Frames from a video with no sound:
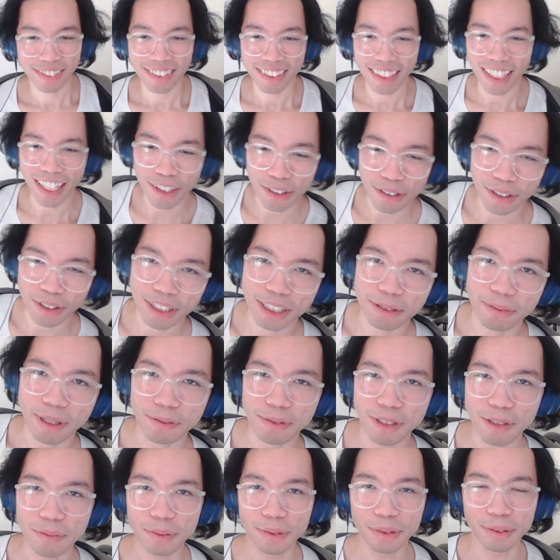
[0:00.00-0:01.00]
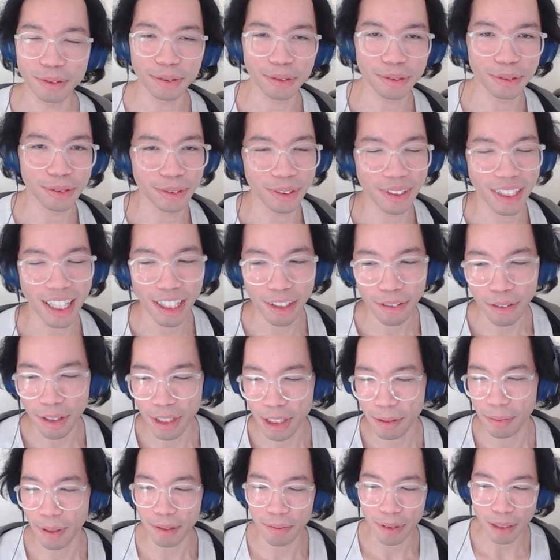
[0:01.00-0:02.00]
I don't expect people
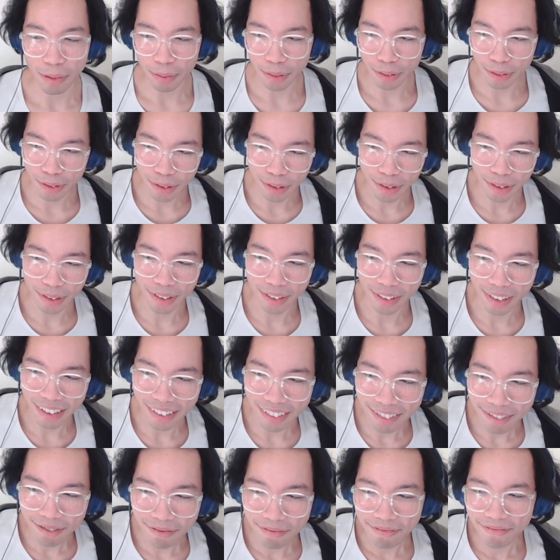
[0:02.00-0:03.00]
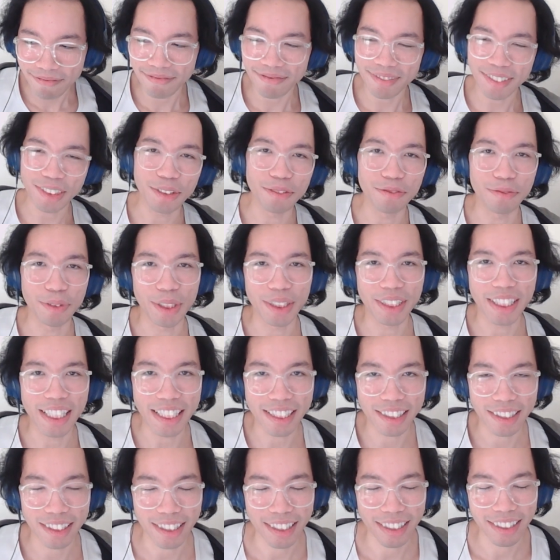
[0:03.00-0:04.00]
to convert
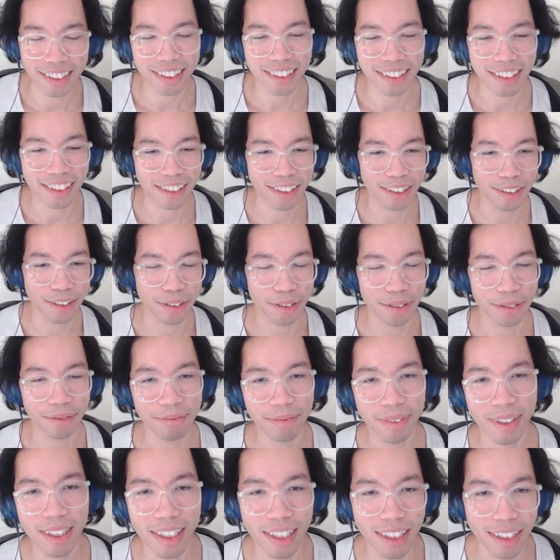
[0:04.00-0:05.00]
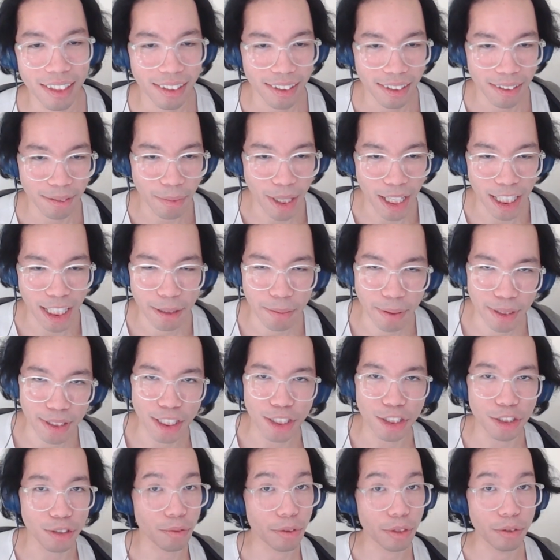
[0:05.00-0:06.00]
easily. So my
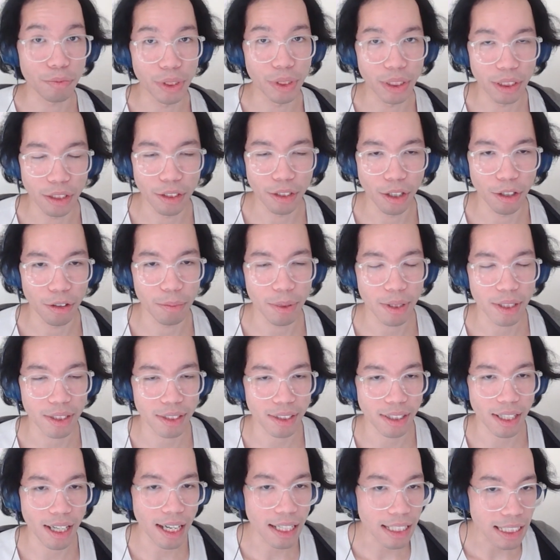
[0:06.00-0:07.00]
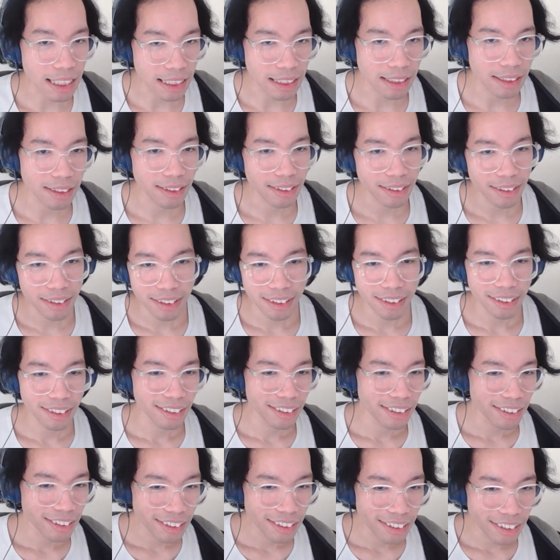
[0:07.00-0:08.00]
expectation was really low because I didn't
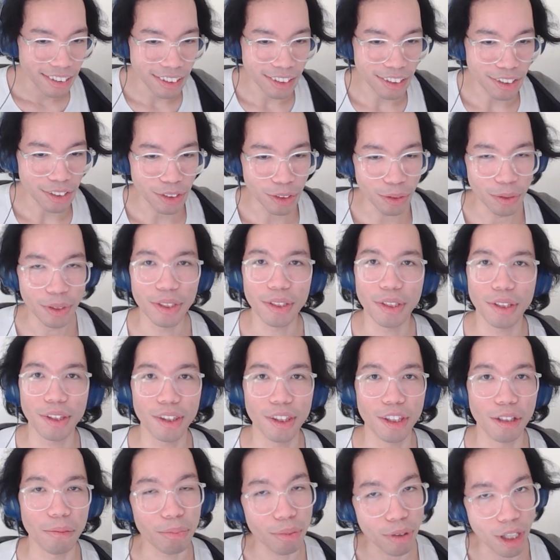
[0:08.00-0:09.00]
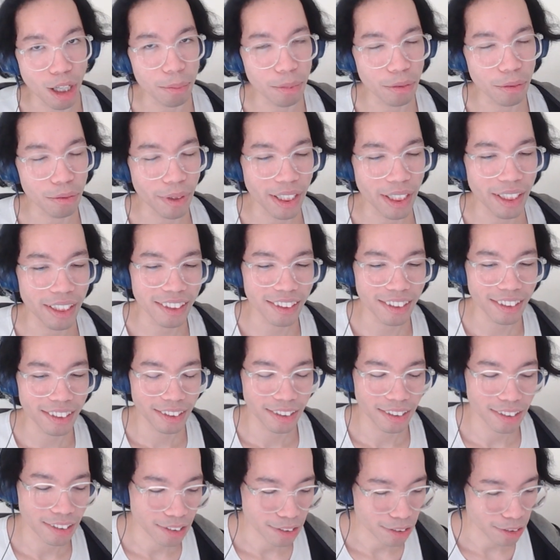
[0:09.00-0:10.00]
do it the proper way.
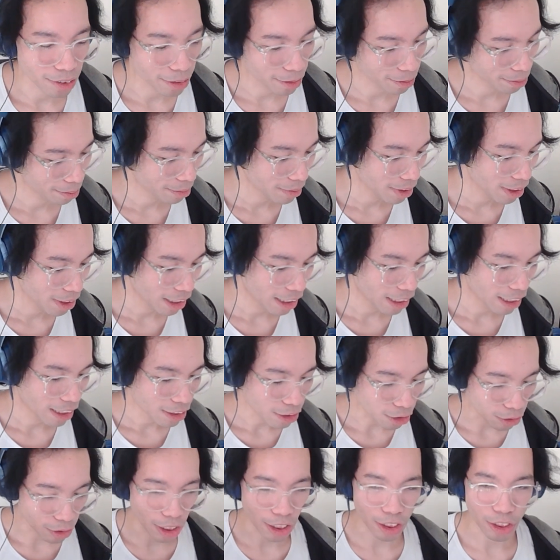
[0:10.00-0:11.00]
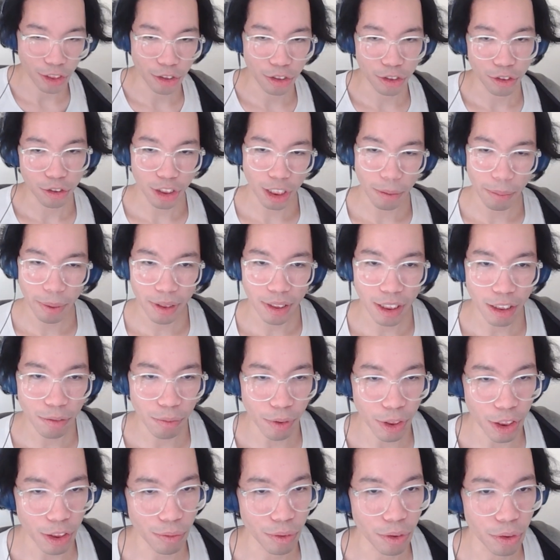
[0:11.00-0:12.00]
So yes, typically
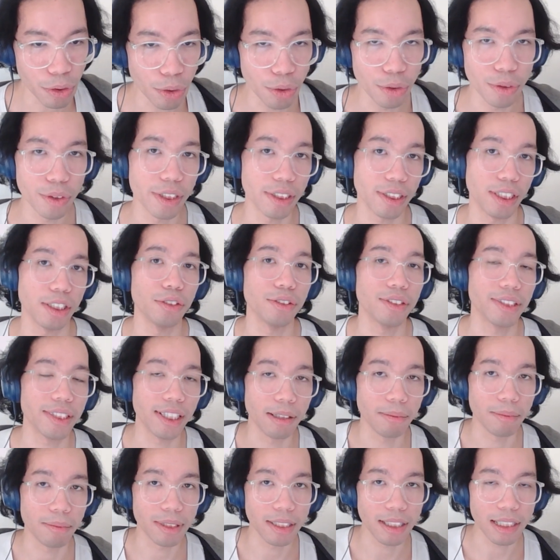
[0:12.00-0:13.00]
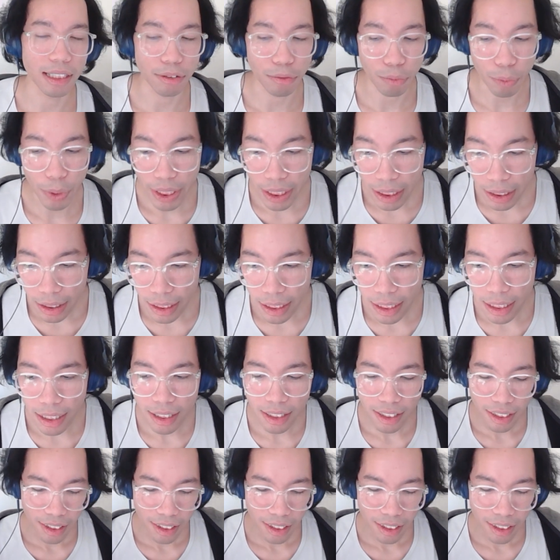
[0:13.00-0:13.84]
what you would do is that you send them a weekly